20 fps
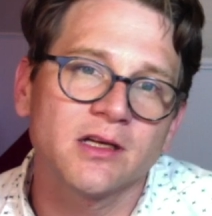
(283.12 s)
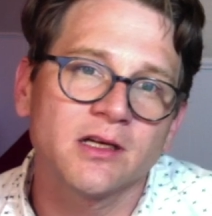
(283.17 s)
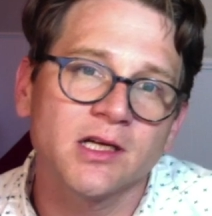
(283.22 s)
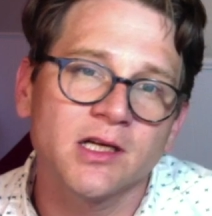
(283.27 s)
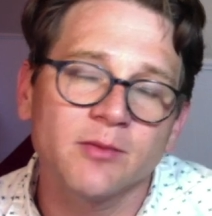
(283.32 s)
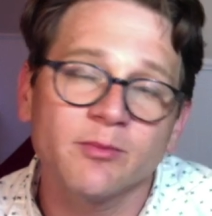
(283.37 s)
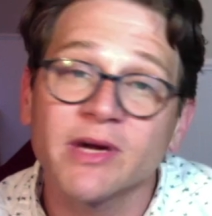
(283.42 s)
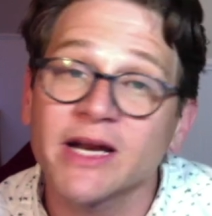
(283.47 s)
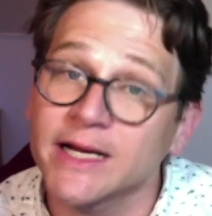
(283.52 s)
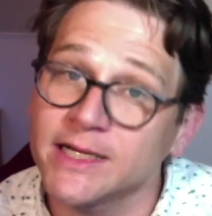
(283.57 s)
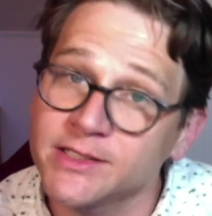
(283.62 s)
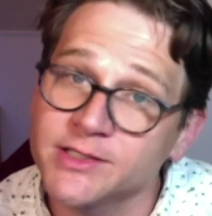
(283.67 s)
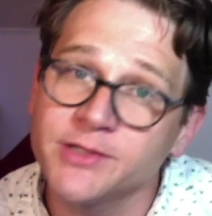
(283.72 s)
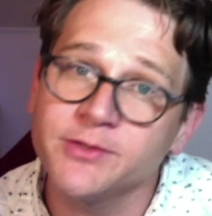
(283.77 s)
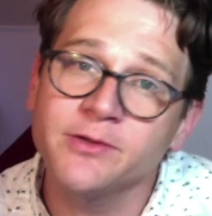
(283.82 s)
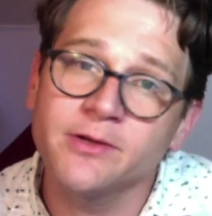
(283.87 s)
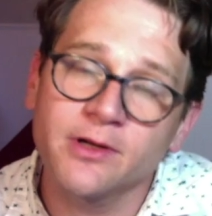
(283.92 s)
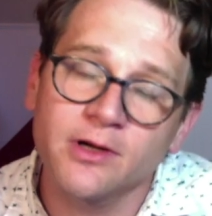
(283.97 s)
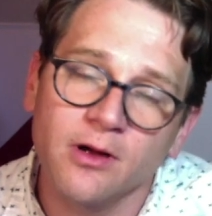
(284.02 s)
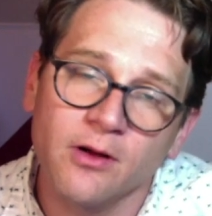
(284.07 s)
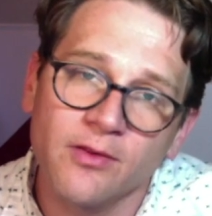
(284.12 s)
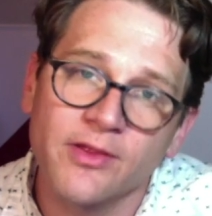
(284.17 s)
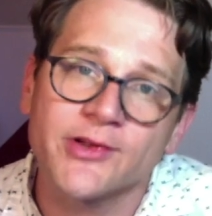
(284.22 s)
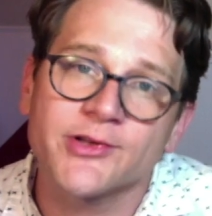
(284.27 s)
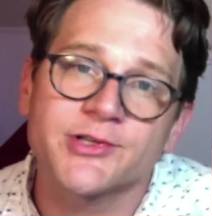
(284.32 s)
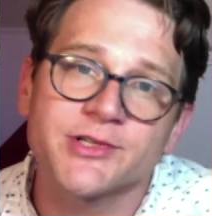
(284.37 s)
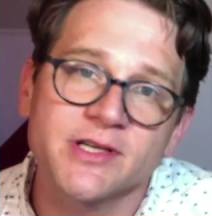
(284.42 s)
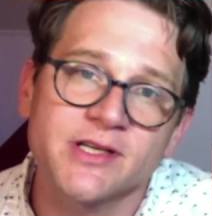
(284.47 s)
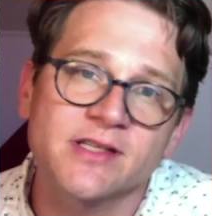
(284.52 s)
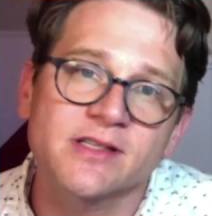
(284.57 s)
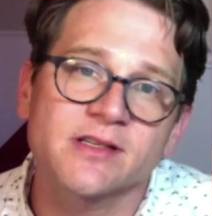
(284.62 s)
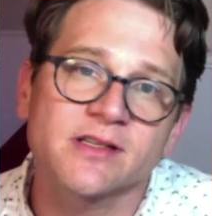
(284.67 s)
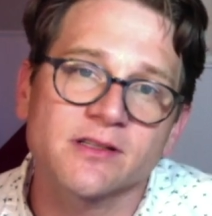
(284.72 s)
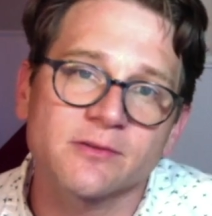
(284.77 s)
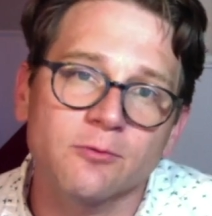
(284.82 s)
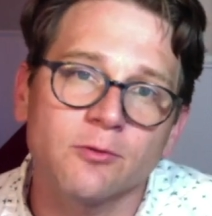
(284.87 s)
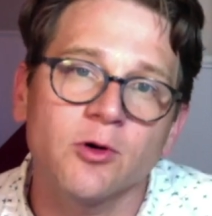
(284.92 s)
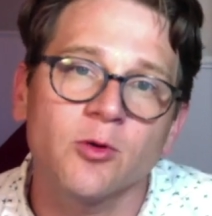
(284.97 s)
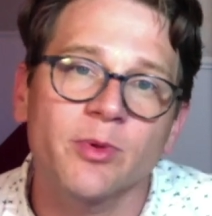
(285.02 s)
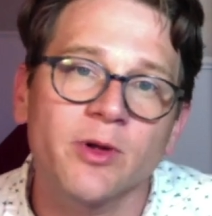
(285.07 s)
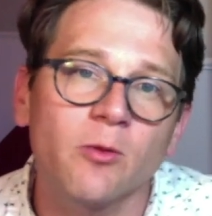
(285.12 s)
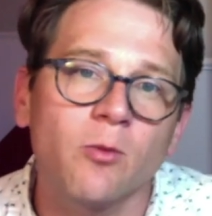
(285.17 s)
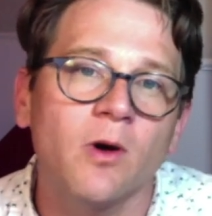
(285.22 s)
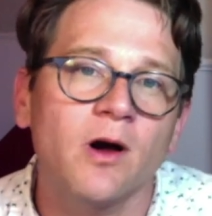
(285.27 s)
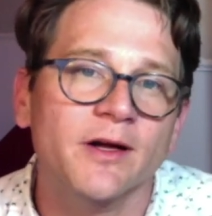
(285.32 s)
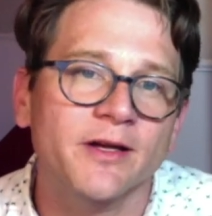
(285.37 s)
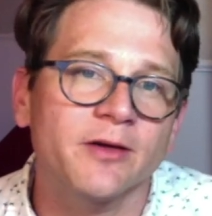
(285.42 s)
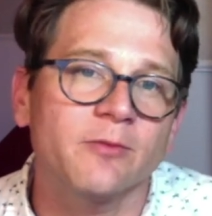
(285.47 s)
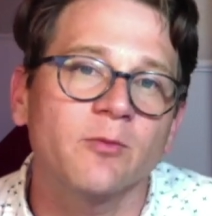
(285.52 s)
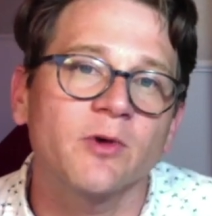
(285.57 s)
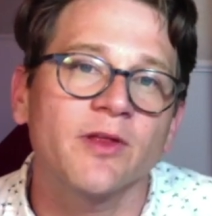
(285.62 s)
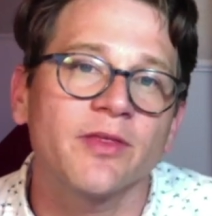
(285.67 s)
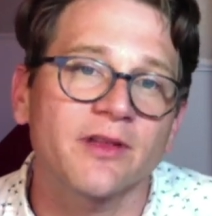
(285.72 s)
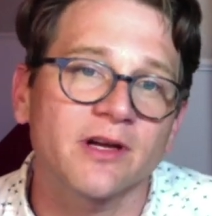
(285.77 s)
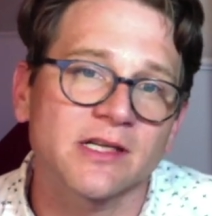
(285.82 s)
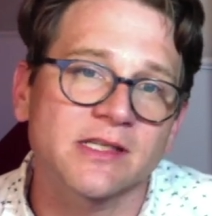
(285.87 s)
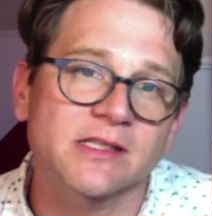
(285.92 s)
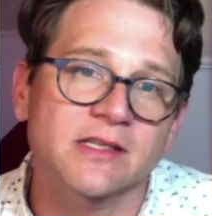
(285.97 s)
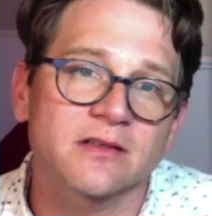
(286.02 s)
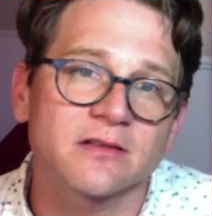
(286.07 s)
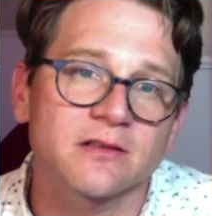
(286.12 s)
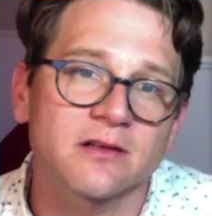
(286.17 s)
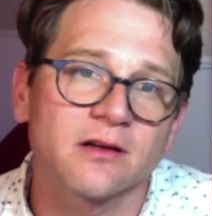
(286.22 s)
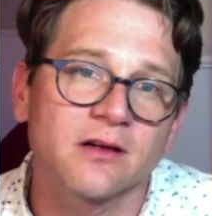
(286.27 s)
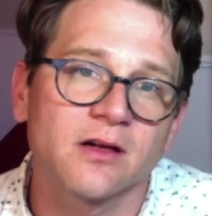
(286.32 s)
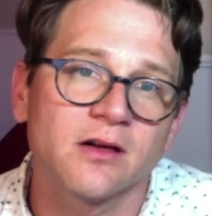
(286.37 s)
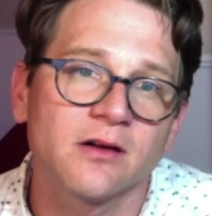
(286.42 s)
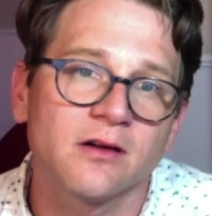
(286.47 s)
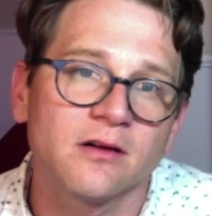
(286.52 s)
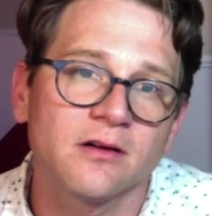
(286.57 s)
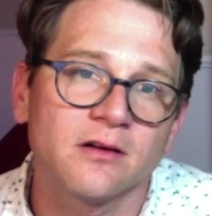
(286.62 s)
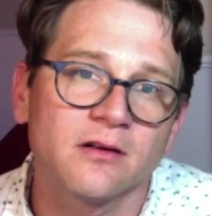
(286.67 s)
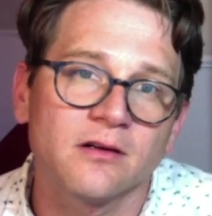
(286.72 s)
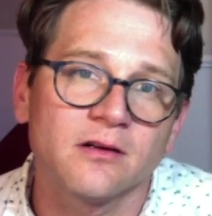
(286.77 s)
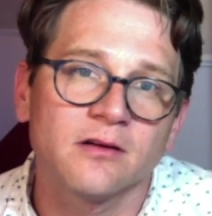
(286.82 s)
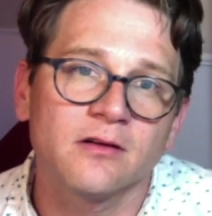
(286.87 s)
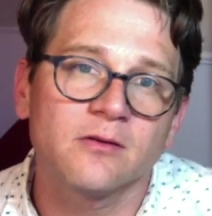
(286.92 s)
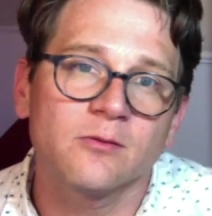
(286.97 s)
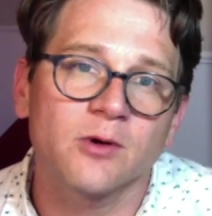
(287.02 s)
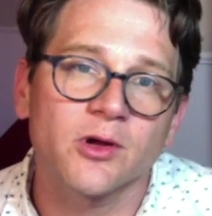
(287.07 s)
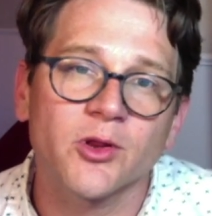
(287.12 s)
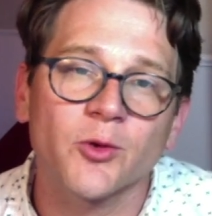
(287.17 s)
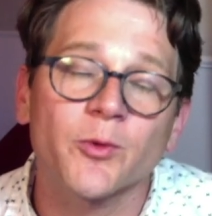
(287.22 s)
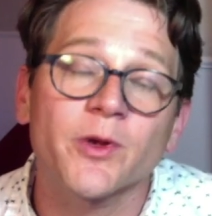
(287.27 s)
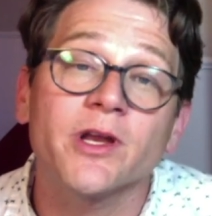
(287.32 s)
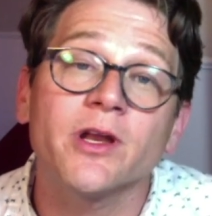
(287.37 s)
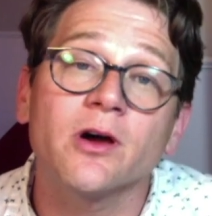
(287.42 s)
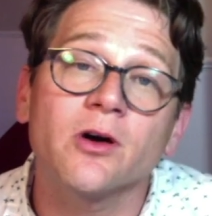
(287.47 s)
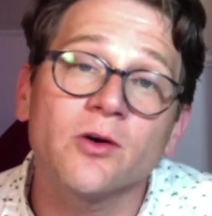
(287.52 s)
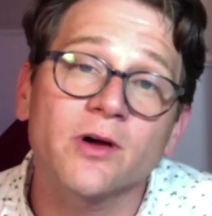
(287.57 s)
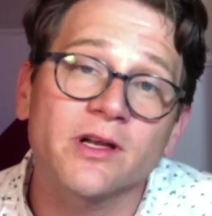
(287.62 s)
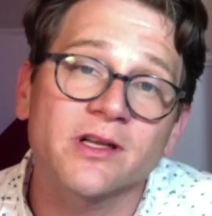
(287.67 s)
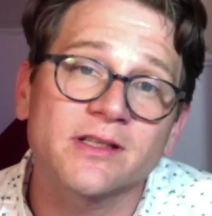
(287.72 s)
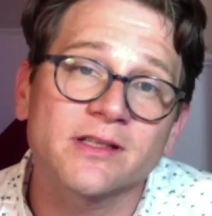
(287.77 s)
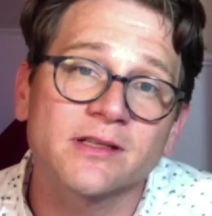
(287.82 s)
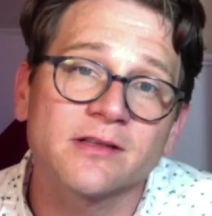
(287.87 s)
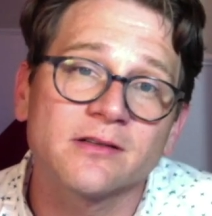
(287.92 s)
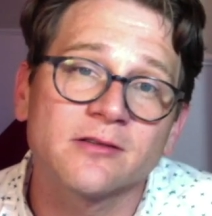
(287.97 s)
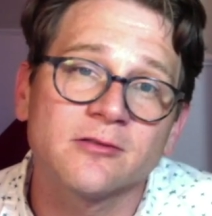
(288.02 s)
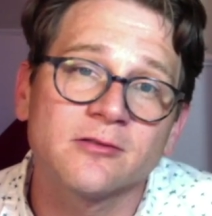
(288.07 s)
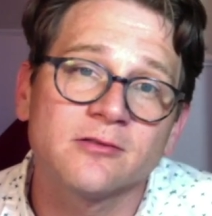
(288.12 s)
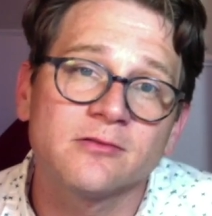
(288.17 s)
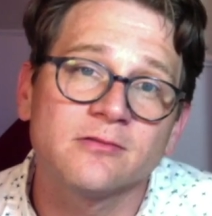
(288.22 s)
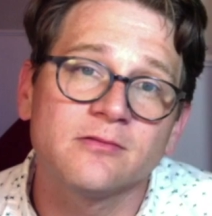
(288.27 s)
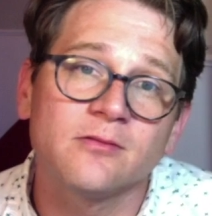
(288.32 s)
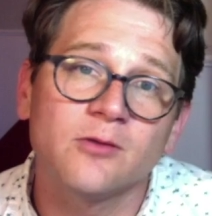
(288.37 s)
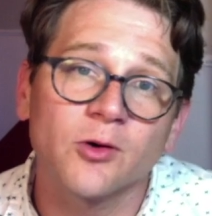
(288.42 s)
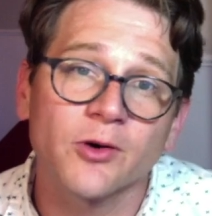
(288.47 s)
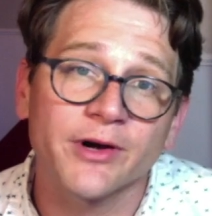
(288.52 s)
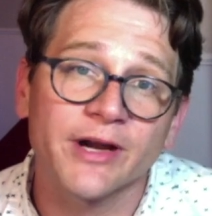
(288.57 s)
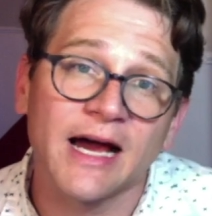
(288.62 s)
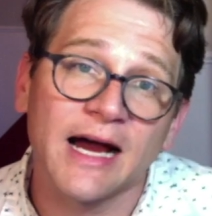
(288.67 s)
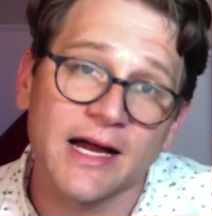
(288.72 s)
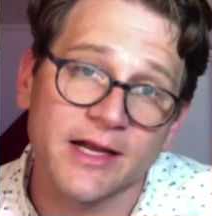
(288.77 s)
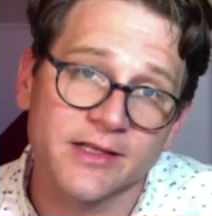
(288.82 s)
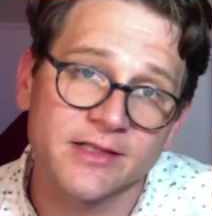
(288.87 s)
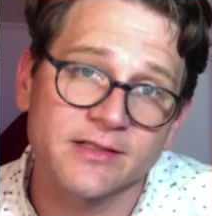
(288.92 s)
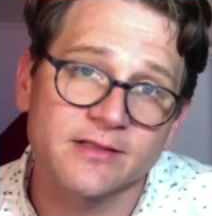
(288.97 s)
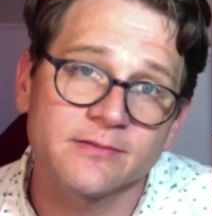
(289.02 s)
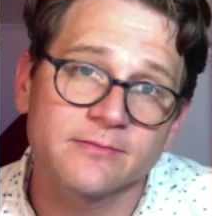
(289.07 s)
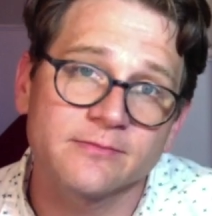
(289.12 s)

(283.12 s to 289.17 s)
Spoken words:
But I do know that Jesus will be walking with us, whether we know it or not.